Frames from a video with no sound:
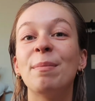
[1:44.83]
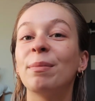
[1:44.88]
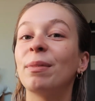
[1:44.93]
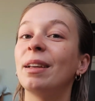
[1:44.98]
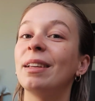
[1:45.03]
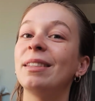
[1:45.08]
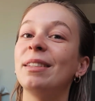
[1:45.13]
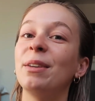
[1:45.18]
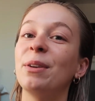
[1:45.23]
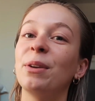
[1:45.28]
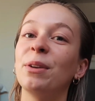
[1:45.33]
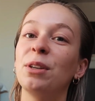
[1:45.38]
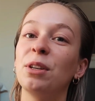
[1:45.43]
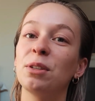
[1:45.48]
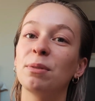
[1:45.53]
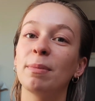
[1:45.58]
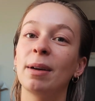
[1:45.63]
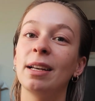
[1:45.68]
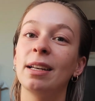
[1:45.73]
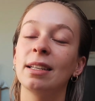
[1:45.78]
Plus you can
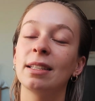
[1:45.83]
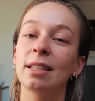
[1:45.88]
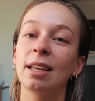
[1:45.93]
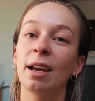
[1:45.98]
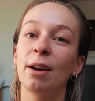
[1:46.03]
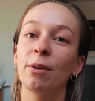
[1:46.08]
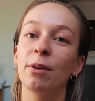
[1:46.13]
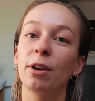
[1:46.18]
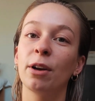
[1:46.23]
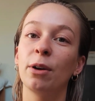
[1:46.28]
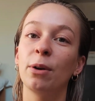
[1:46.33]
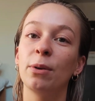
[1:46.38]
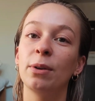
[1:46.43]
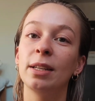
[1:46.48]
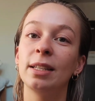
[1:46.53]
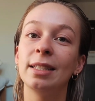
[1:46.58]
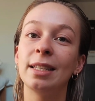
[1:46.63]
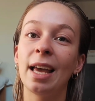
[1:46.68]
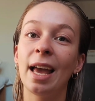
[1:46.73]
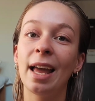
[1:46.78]
use my discount
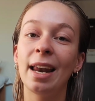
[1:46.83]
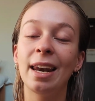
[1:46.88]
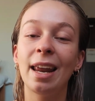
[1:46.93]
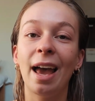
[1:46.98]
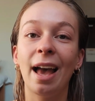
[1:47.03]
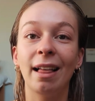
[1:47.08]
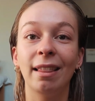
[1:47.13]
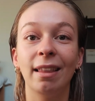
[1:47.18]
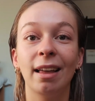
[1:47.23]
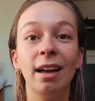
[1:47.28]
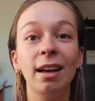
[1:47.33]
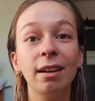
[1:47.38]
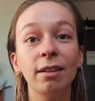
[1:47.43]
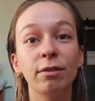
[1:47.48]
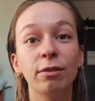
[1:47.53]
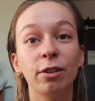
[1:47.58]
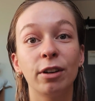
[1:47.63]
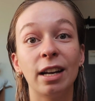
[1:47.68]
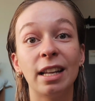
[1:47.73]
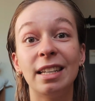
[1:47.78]
code 10ELLA
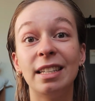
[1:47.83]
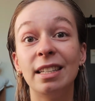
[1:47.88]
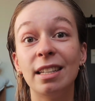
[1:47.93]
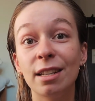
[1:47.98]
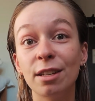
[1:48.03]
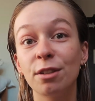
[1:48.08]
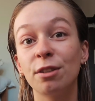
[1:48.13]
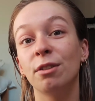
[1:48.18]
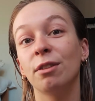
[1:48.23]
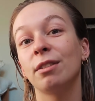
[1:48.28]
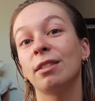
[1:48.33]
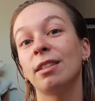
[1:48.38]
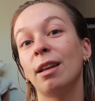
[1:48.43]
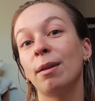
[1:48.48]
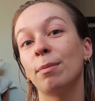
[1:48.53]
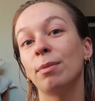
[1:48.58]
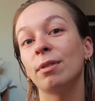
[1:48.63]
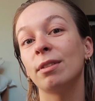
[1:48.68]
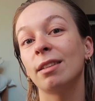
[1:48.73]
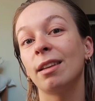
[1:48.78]
for an additional
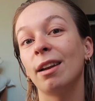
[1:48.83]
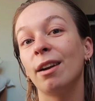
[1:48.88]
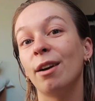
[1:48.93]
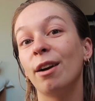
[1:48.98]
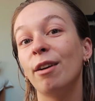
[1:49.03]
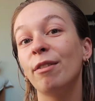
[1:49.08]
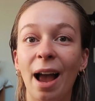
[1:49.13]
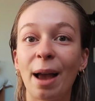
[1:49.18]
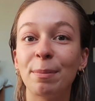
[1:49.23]
10% off.